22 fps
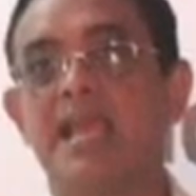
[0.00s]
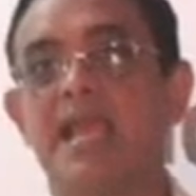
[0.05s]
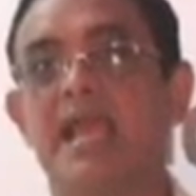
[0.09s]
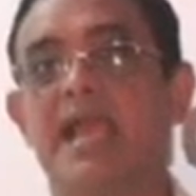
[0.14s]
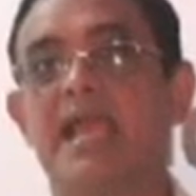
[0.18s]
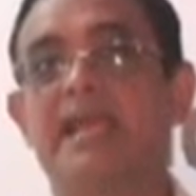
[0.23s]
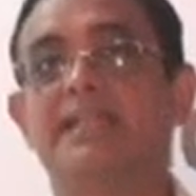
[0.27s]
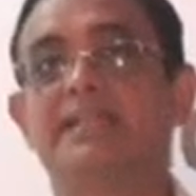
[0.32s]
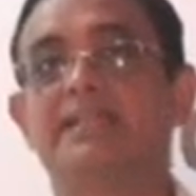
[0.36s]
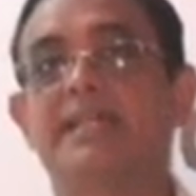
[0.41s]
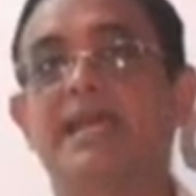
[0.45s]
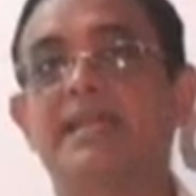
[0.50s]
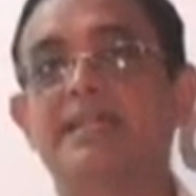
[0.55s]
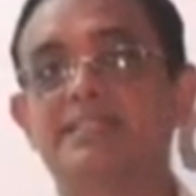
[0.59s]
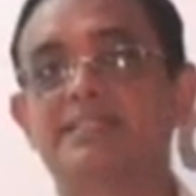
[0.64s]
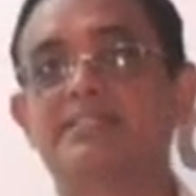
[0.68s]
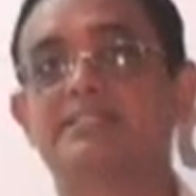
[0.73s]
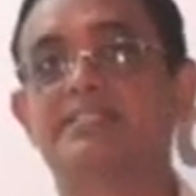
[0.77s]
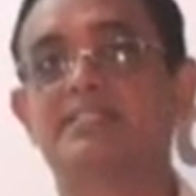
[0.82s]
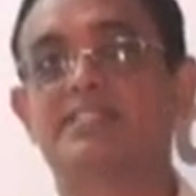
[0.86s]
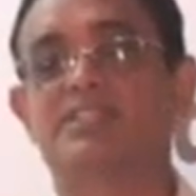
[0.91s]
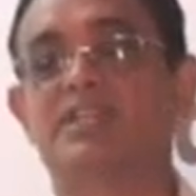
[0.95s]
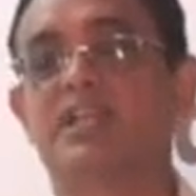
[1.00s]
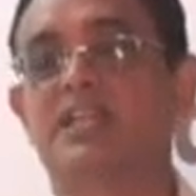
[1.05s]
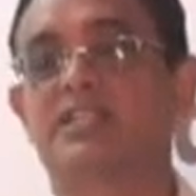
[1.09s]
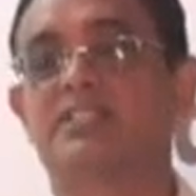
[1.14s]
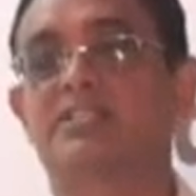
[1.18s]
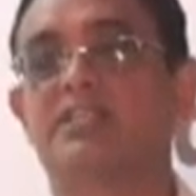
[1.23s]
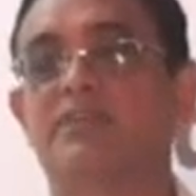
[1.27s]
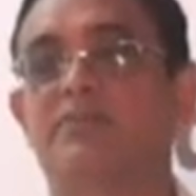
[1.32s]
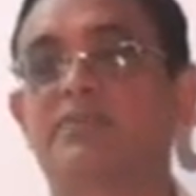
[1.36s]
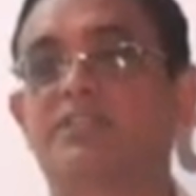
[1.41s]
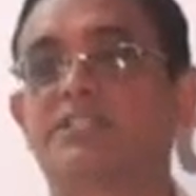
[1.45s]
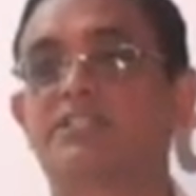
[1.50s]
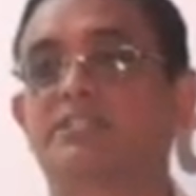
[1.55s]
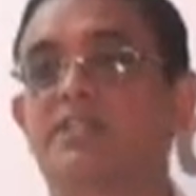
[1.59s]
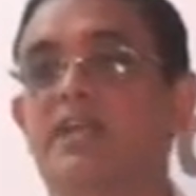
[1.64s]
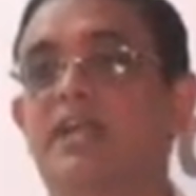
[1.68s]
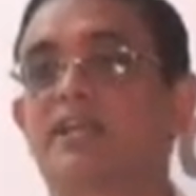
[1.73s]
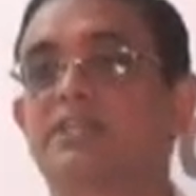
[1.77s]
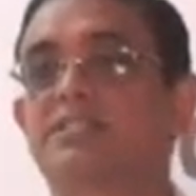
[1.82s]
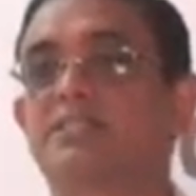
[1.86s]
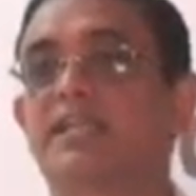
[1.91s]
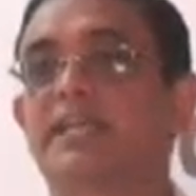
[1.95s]
and that is the structure which
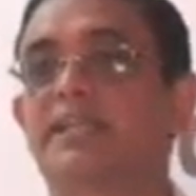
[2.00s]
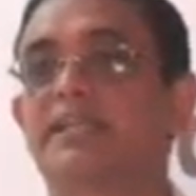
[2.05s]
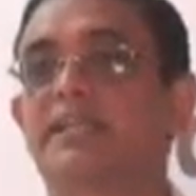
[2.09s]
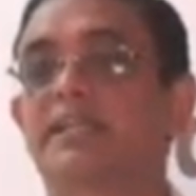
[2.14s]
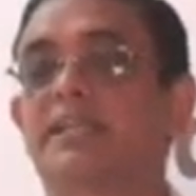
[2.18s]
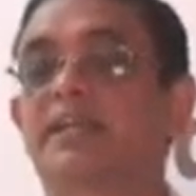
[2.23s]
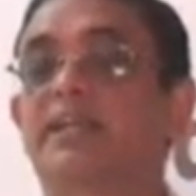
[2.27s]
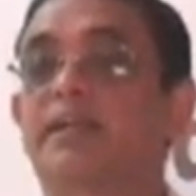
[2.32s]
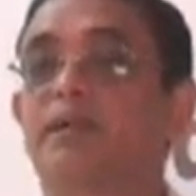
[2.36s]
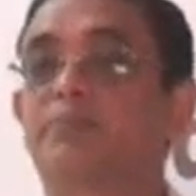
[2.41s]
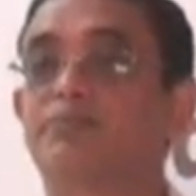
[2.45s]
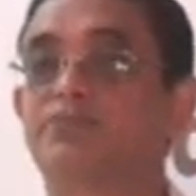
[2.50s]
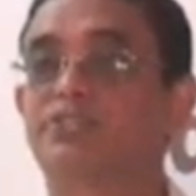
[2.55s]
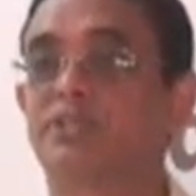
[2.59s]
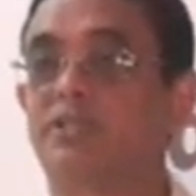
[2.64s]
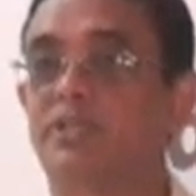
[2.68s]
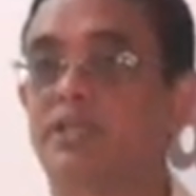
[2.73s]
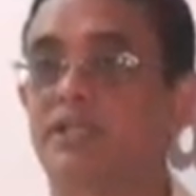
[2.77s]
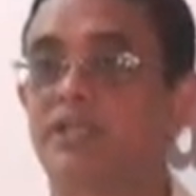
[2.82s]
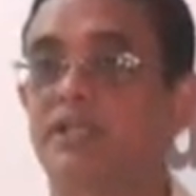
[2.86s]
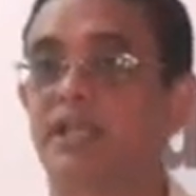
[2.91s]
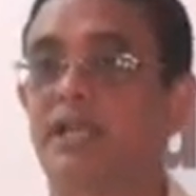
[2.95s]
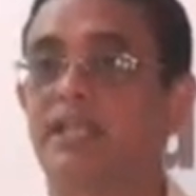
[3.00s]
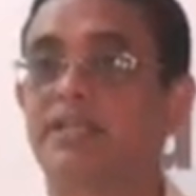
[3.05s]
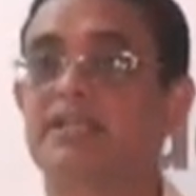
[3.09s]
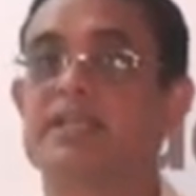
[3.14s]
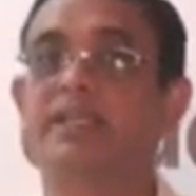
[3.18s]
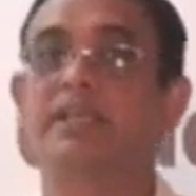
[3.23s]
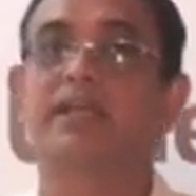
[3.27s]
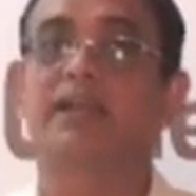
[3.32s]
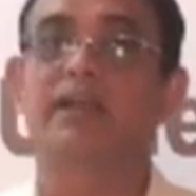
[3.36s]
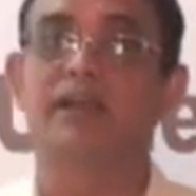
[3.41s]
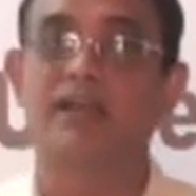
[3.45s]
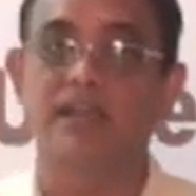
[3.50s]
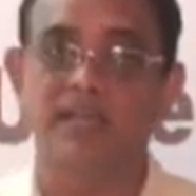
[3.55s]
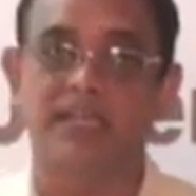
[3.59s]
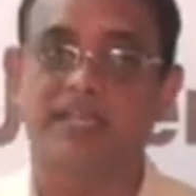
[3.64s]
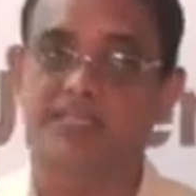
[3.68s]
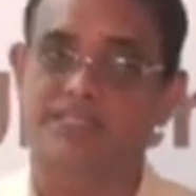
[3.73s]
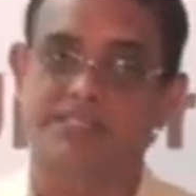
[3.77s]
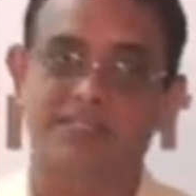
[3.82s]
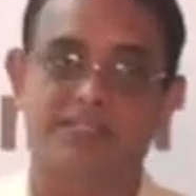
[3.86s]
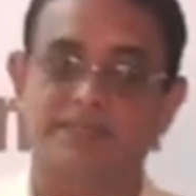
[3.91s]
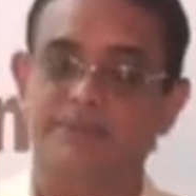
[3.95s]
starts getting ruptured at the
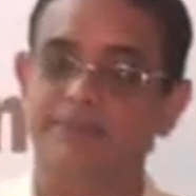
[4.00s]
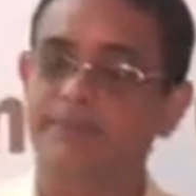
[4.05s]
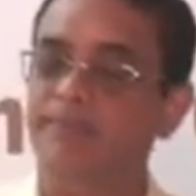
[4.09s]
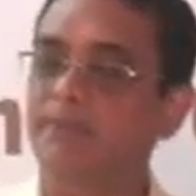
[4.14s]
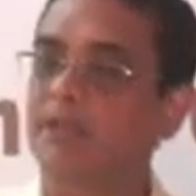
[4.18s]
earliest.